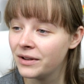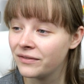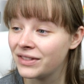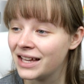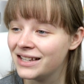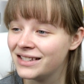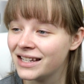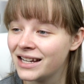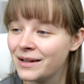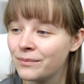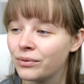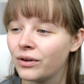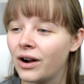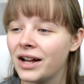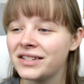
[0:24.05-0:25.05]
if they
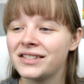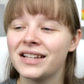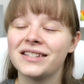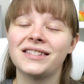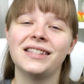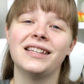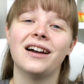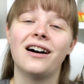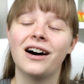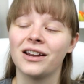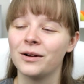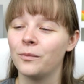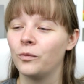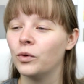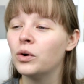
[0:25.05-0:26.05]
didn't process the
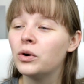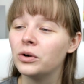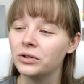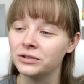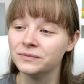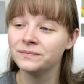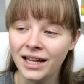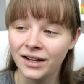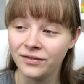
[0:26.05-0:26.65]
autumn wool.